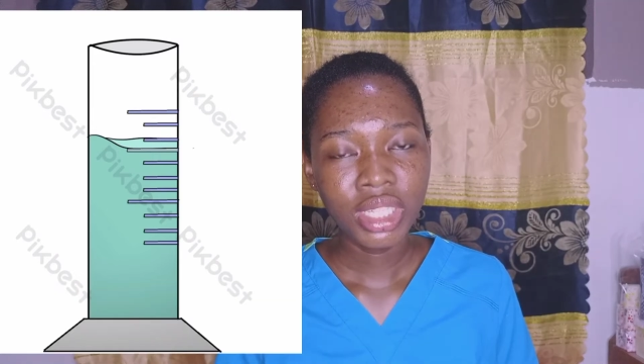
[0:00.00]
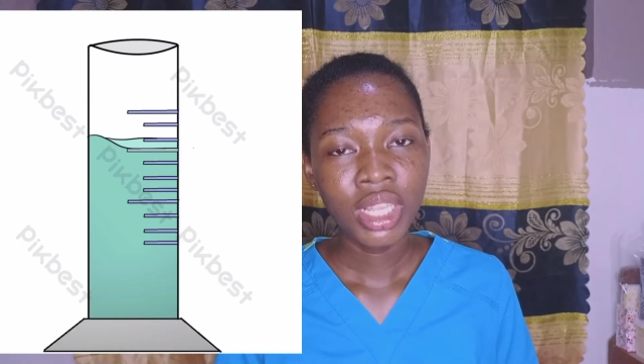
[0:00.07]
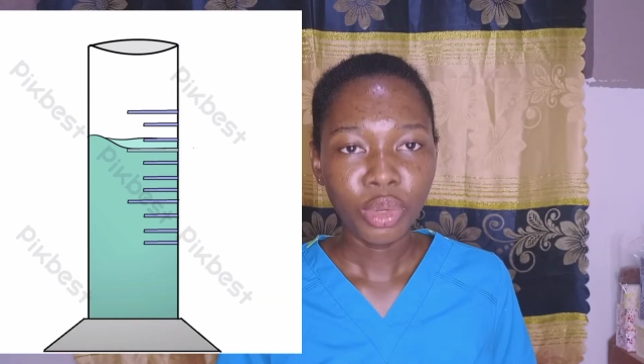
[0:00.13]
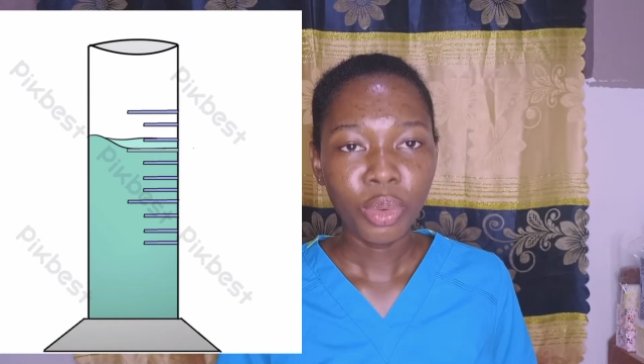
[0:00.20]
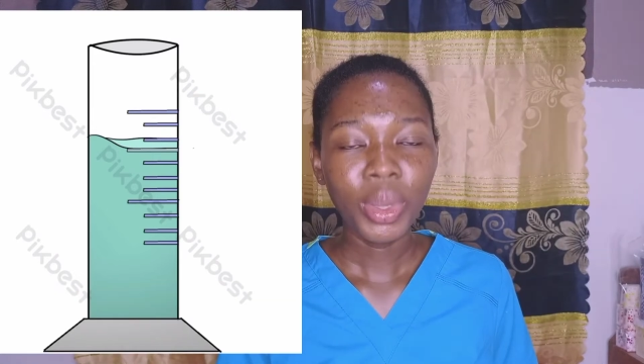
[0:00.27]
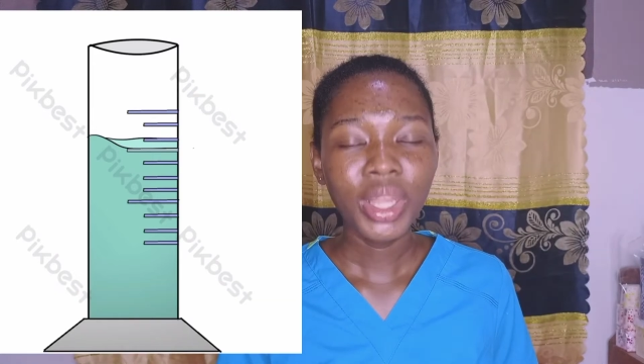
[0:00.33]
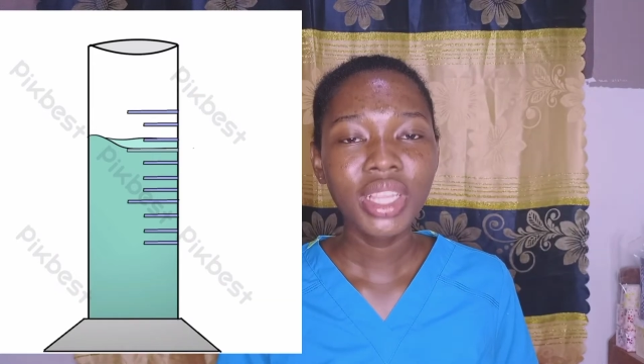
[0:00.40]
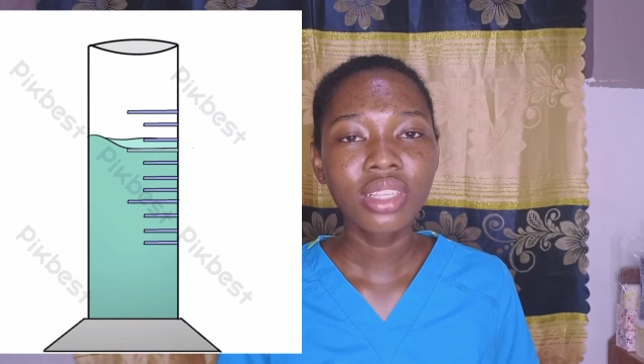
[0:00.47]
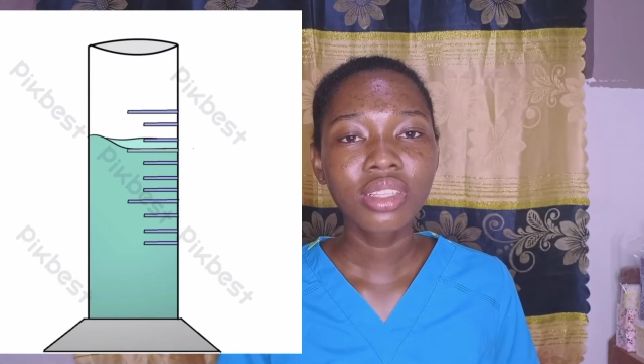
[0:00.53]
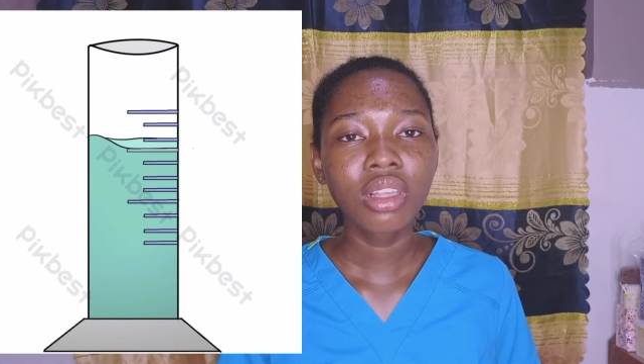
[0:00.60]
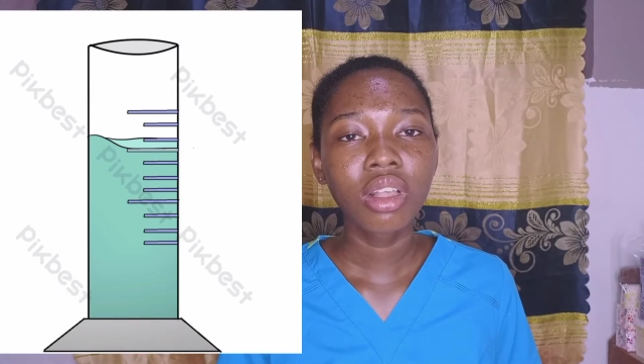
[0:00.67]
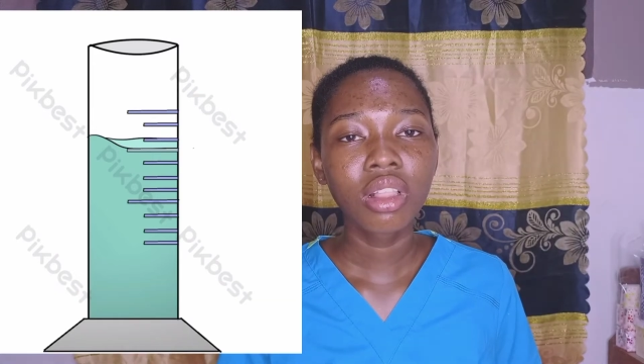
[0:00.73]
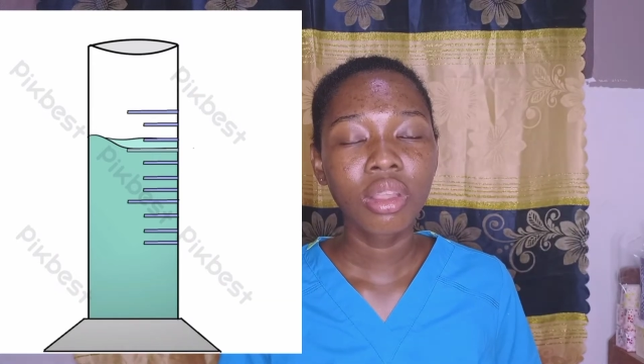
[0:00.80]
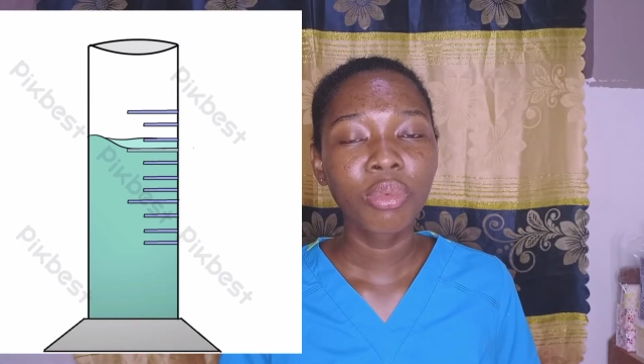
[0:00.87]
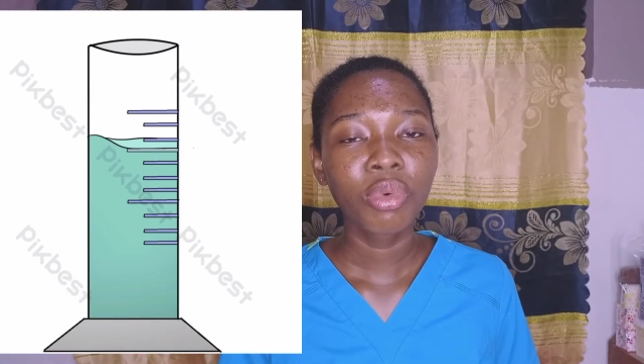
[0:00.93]
So when this
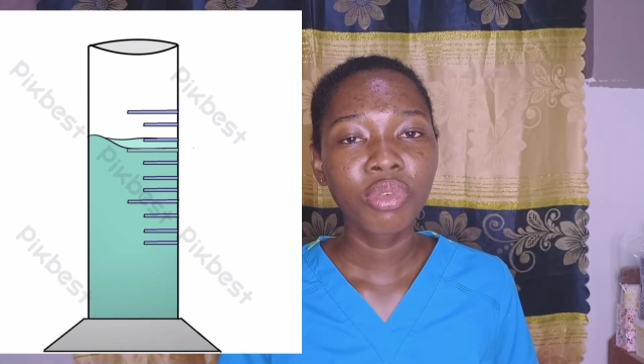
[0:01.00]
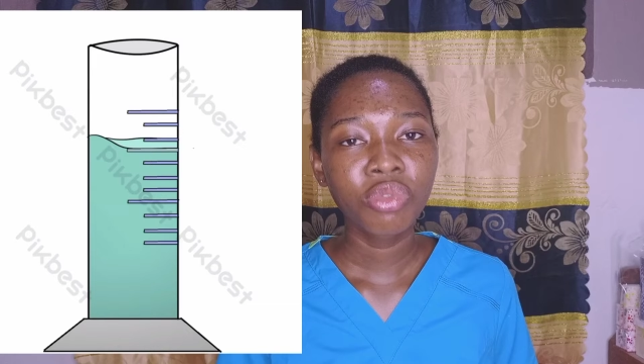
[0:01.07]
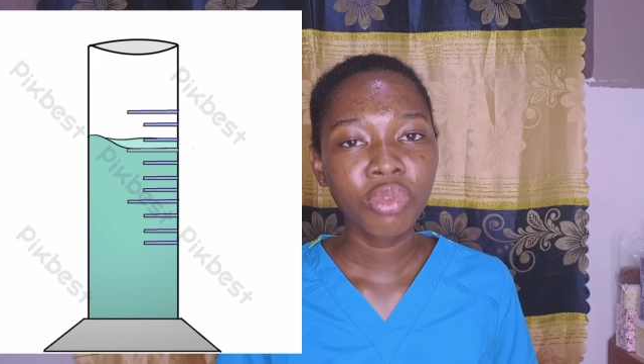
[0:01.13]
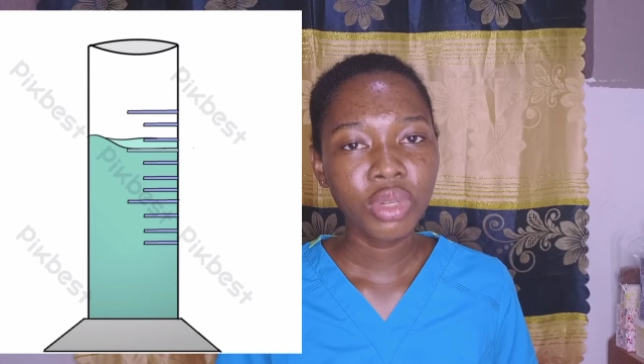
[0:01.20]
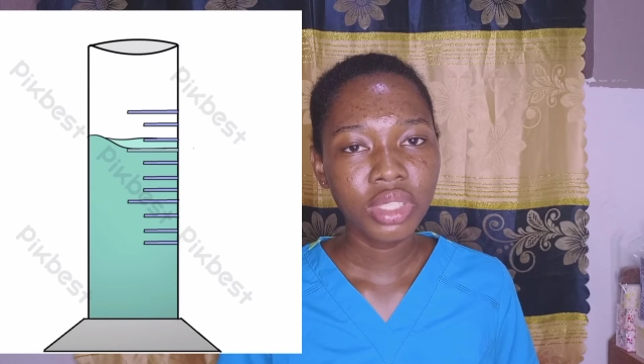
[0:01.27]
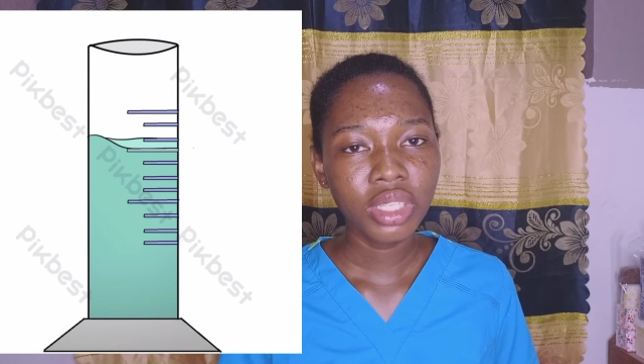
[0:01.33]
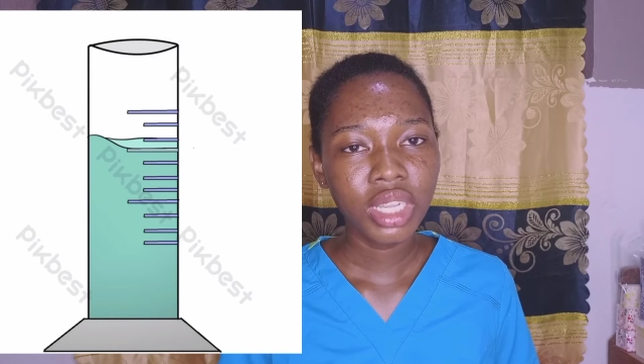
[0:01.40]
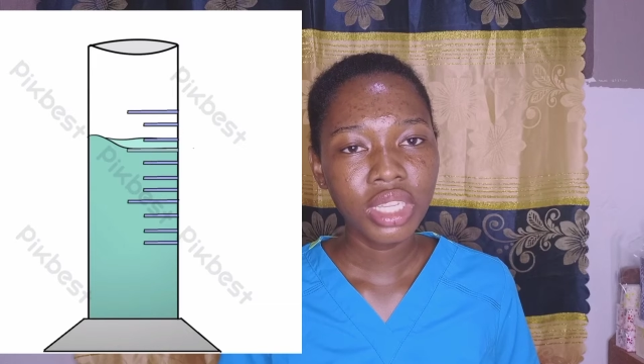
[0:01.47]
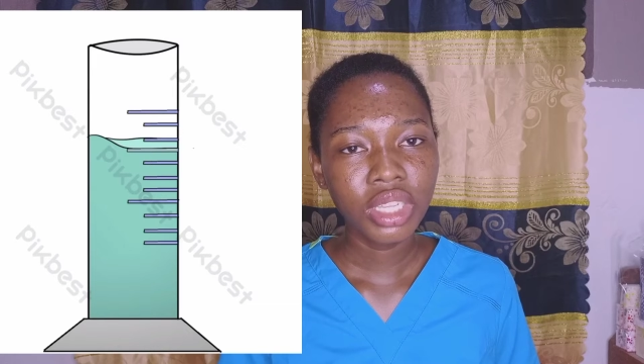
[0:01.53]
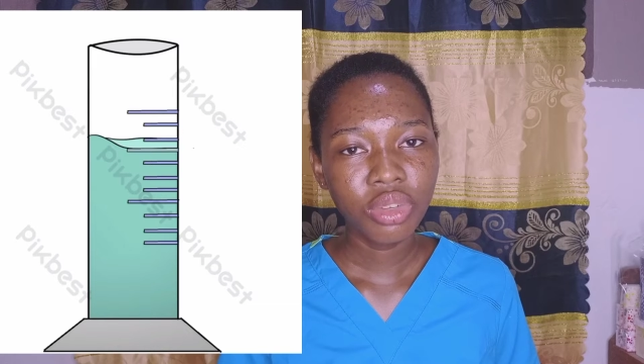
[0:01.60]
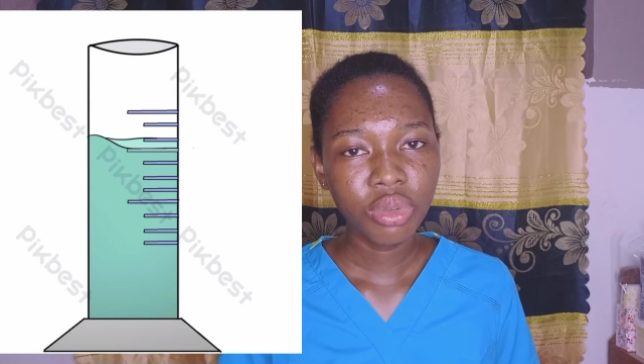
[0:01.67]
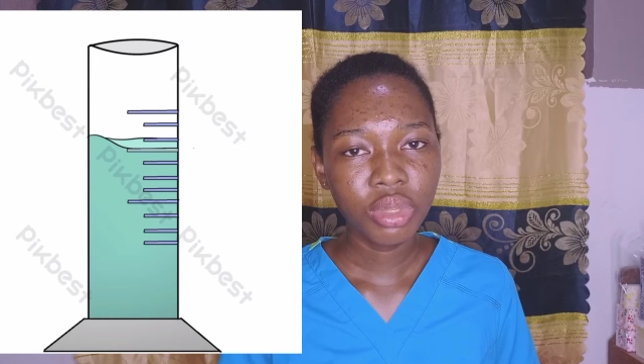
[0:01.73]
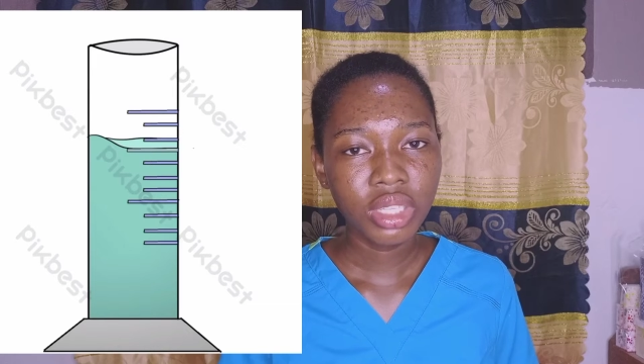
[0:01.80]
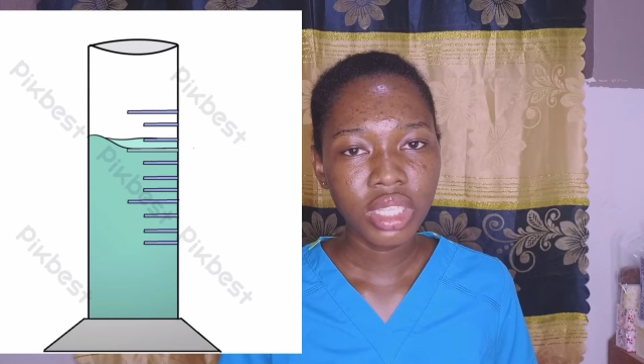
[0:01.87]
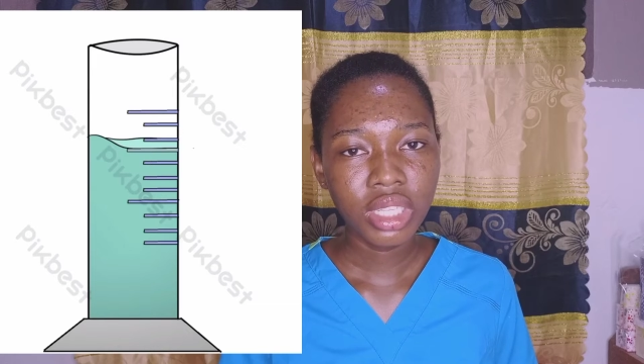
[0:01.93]
column of water
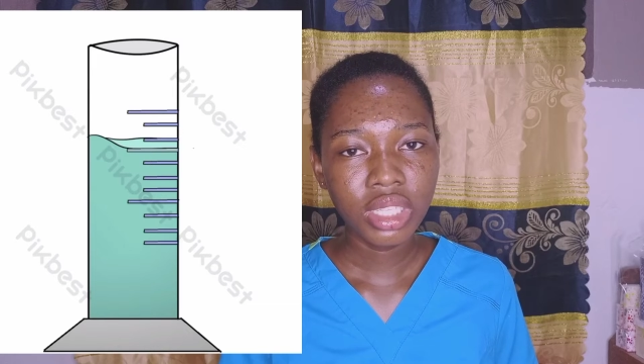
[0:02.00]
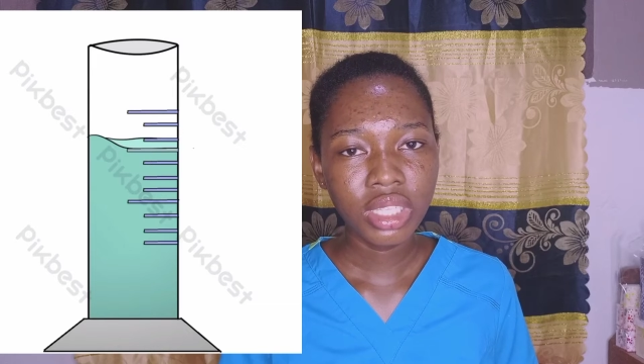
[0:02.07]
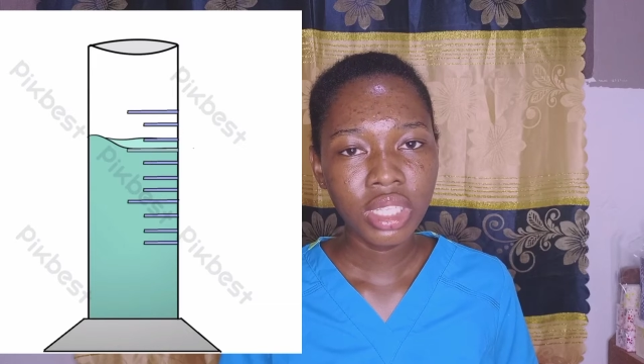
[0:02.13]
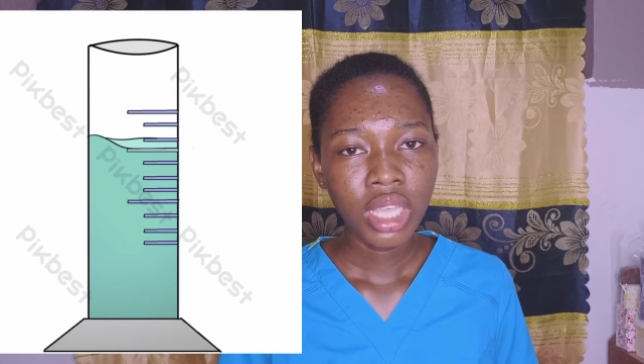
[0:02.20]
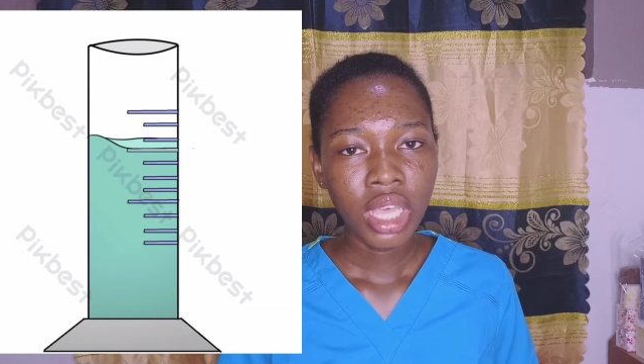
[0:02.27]
decreases,